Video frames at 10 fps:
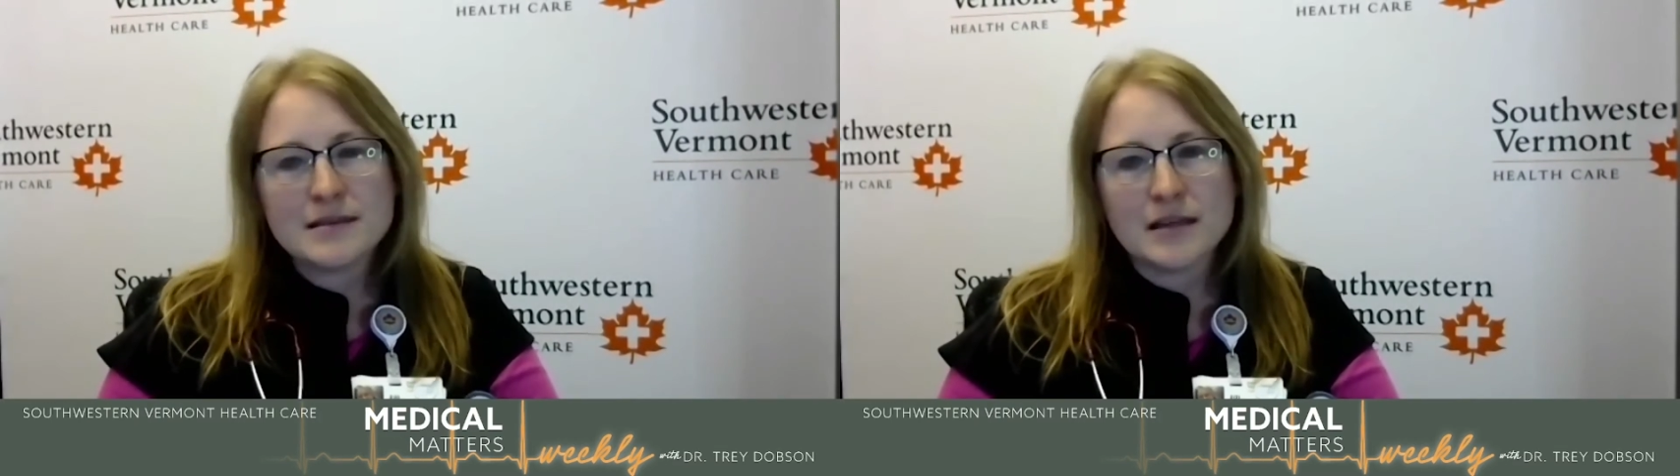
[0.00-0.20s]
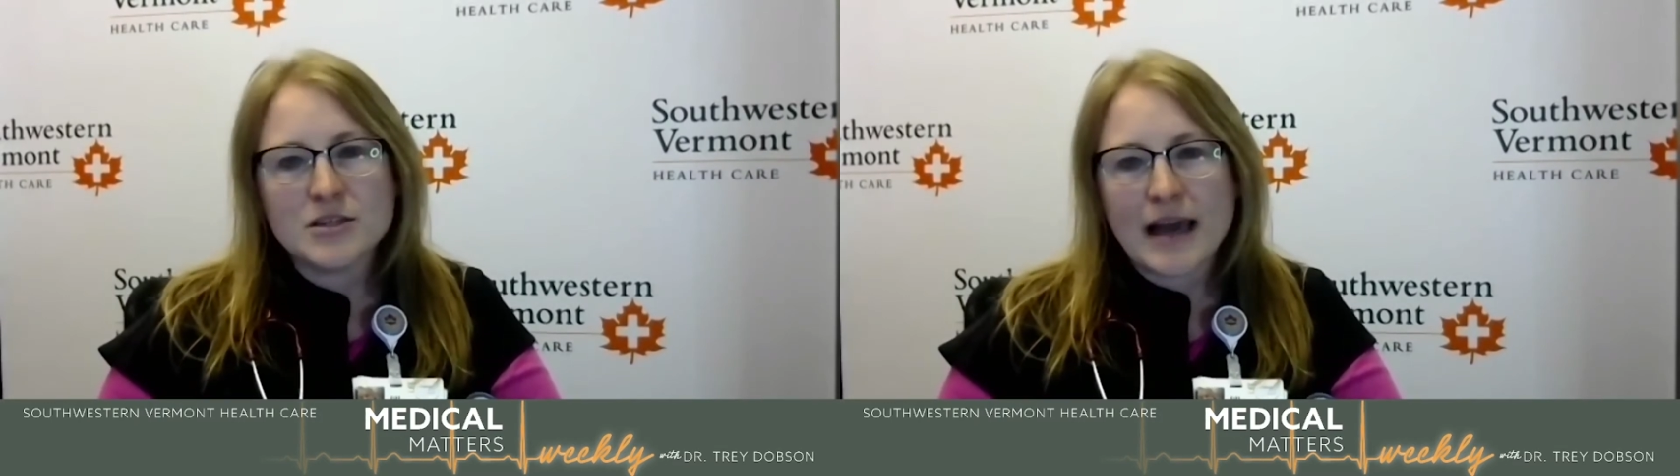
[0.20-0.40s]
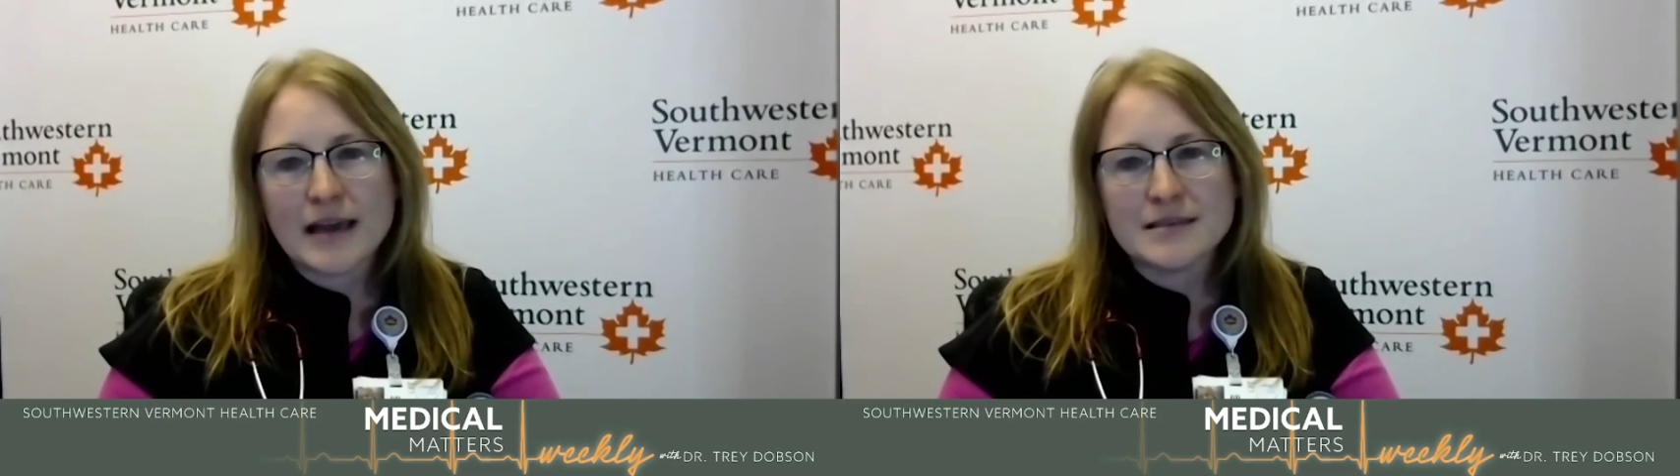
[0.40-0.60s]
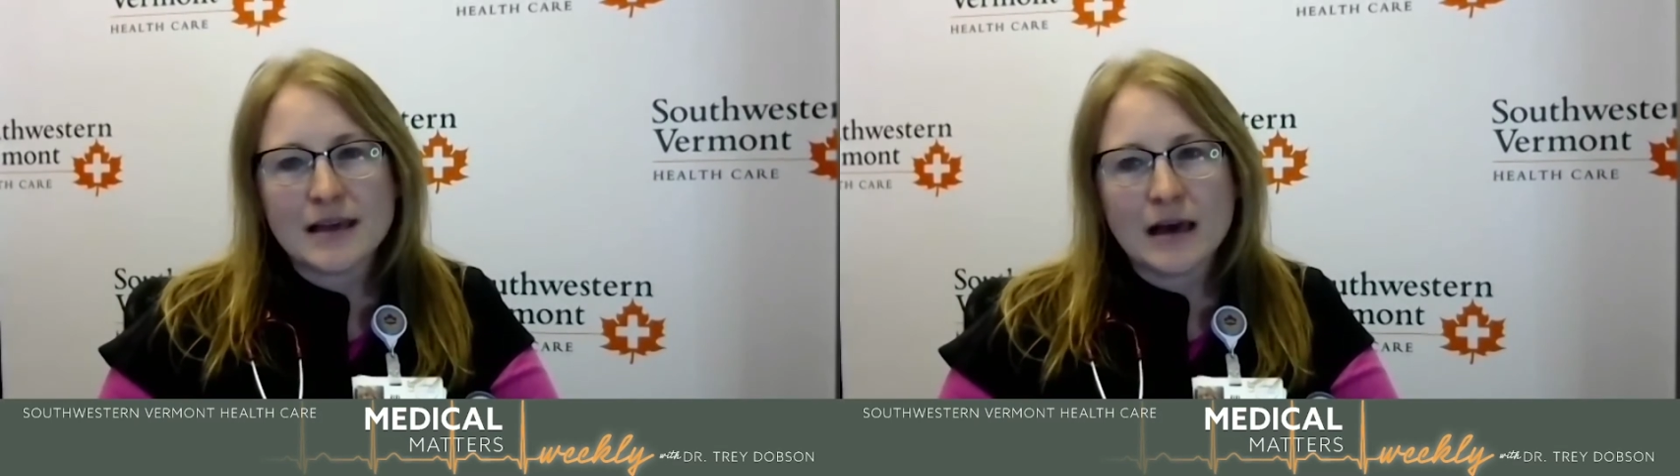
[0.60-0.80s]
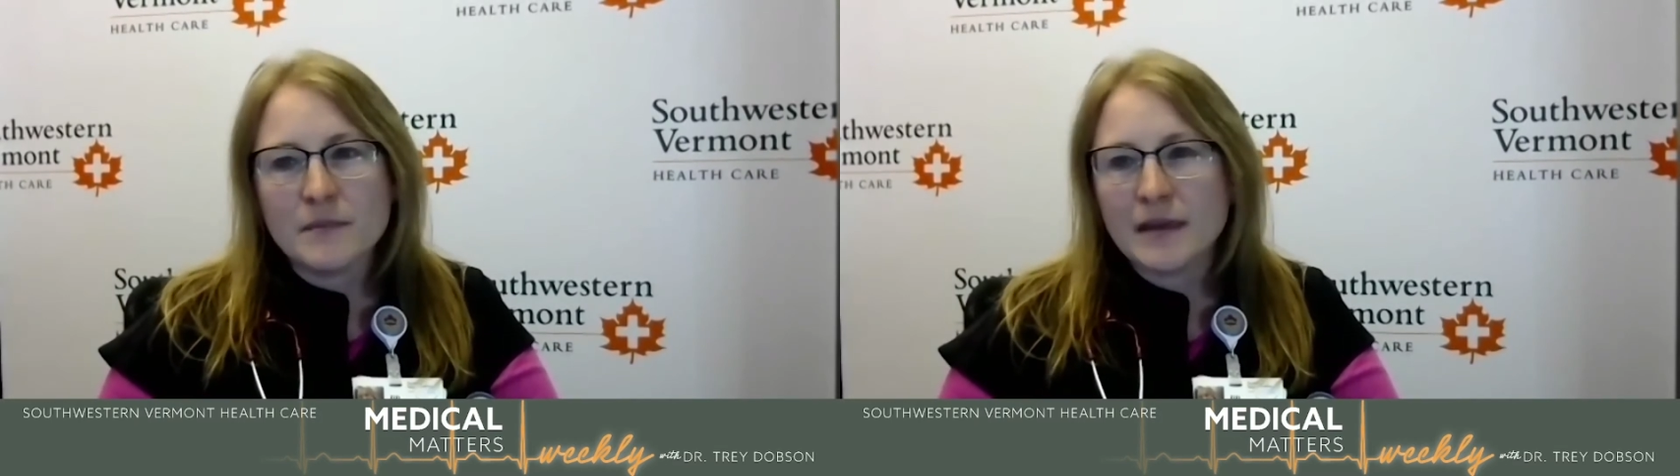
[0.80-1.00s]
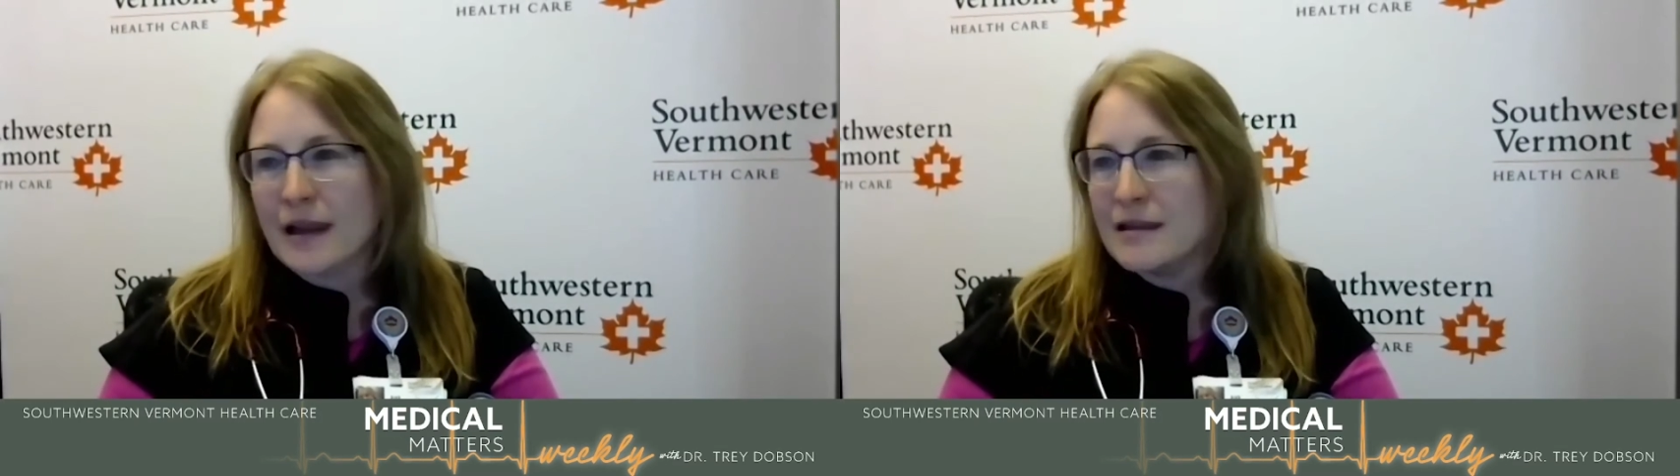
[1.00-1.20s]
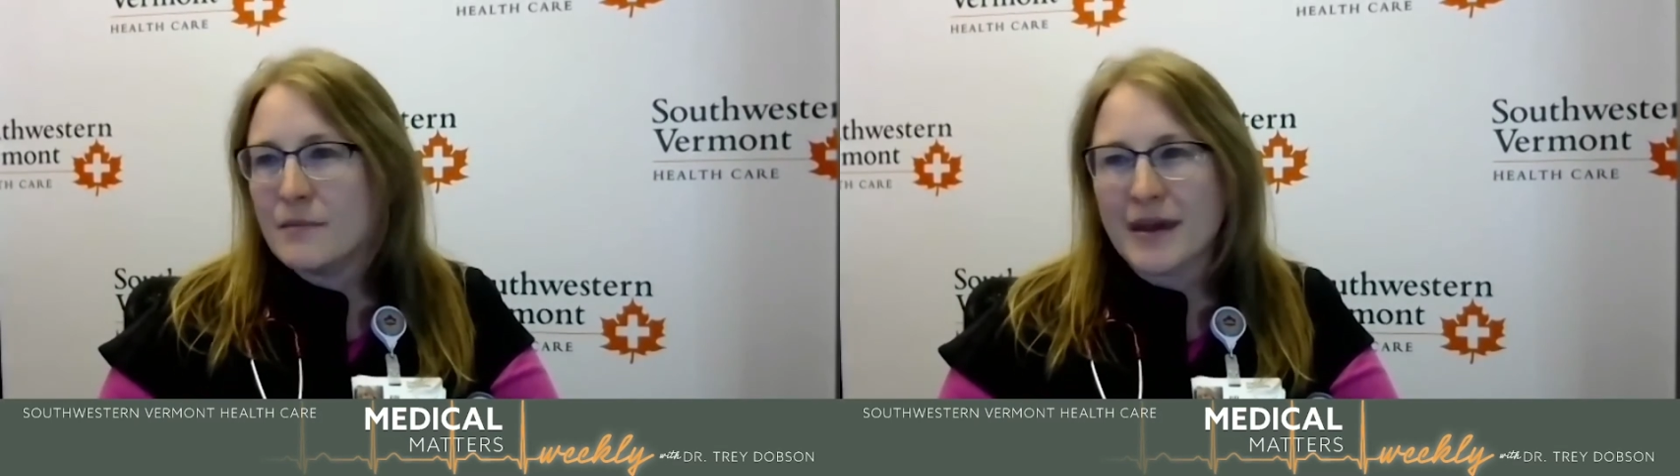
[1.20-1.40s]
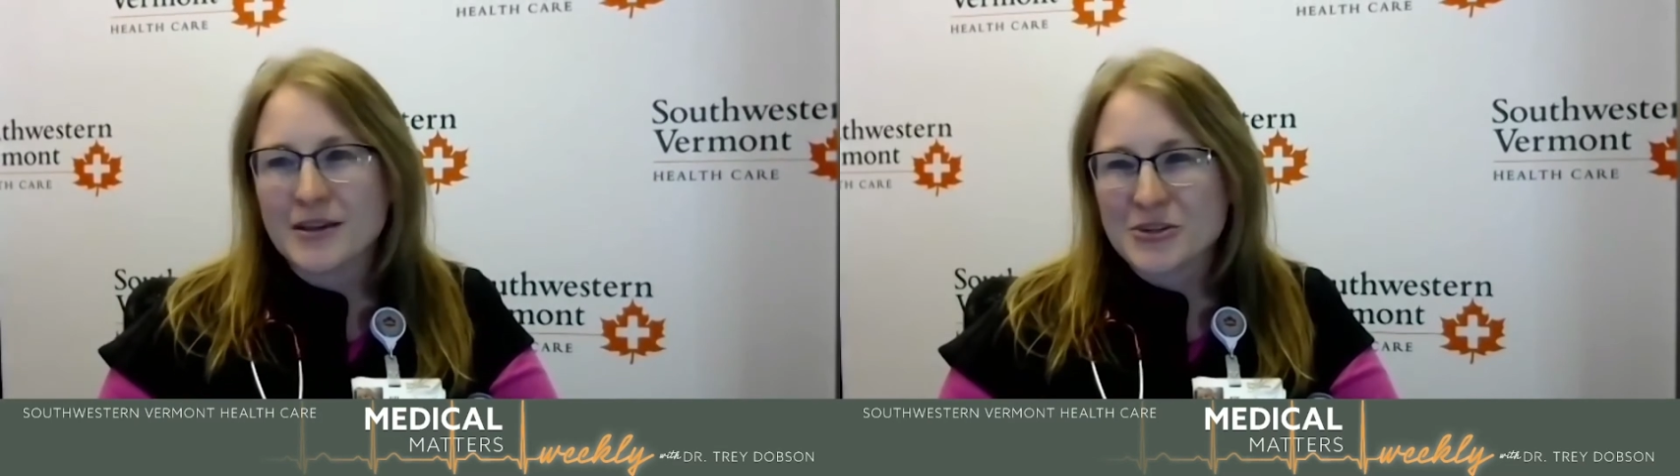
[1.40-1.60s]
such as get in
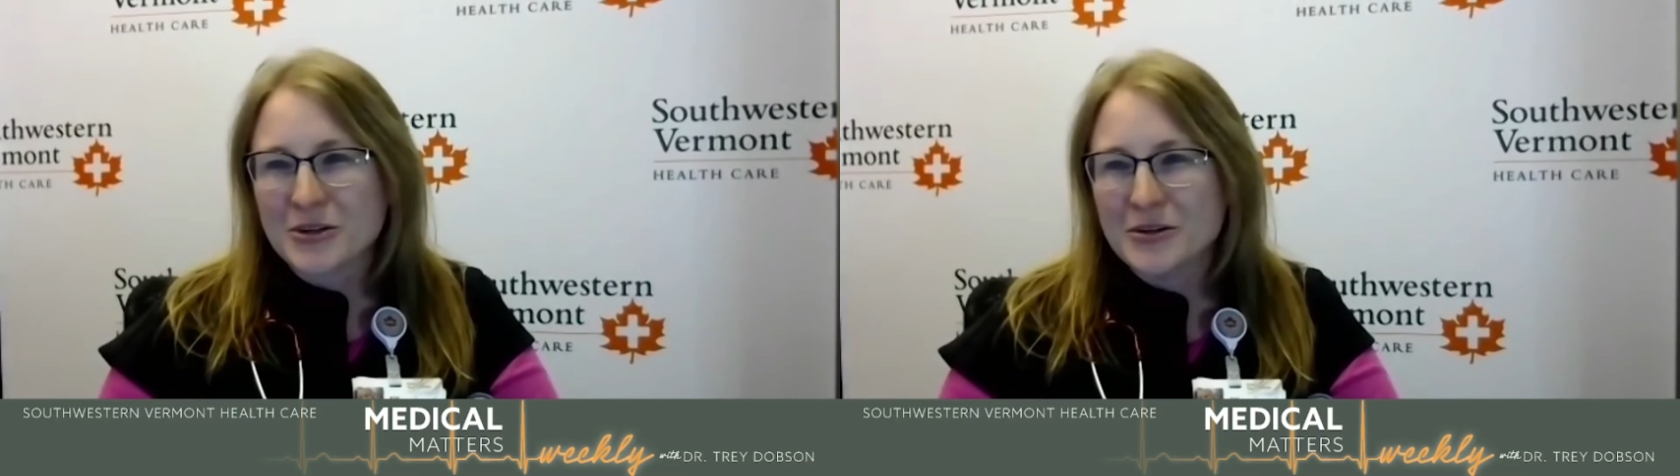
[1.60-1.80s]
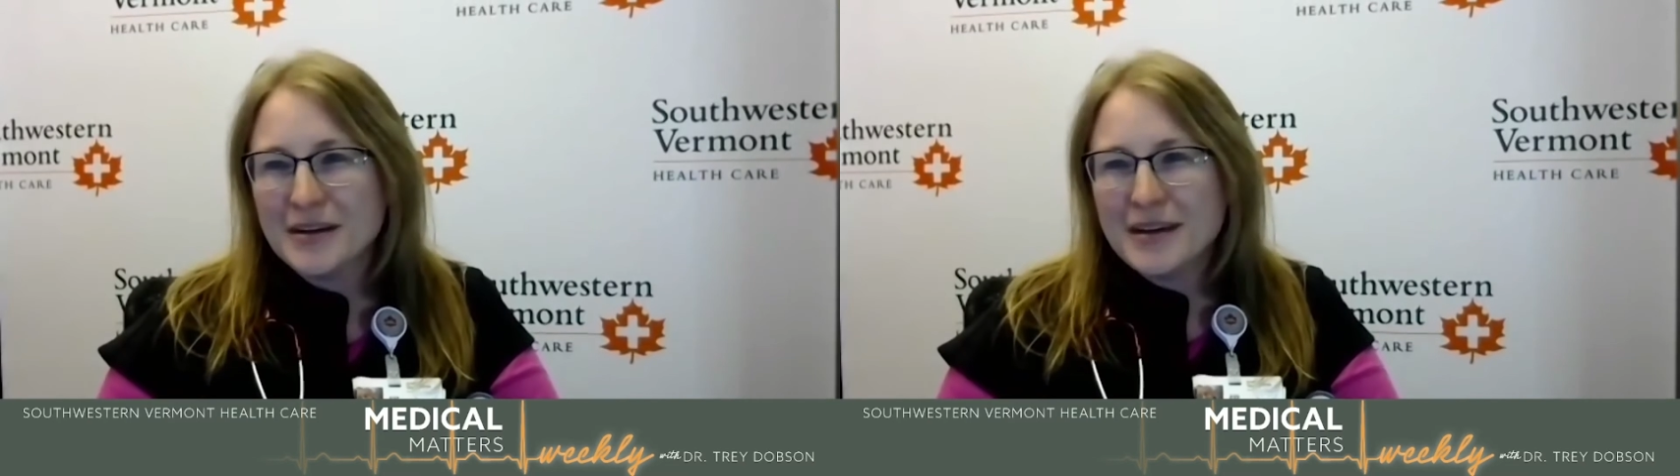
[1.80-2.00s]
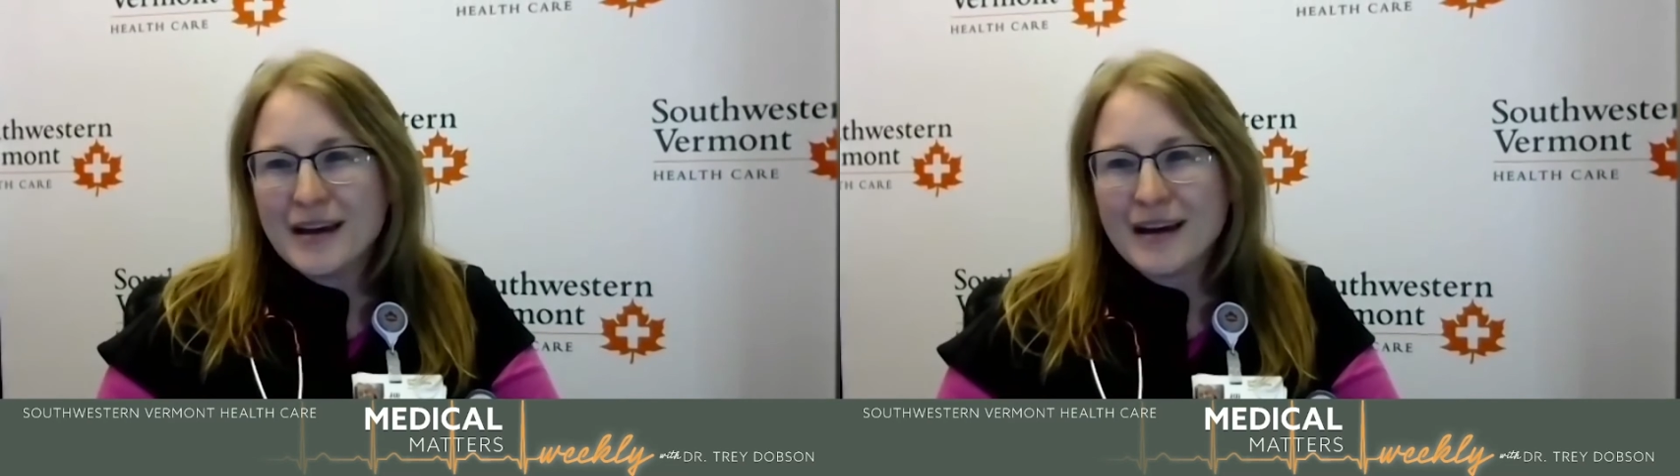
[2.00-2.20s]
the picture.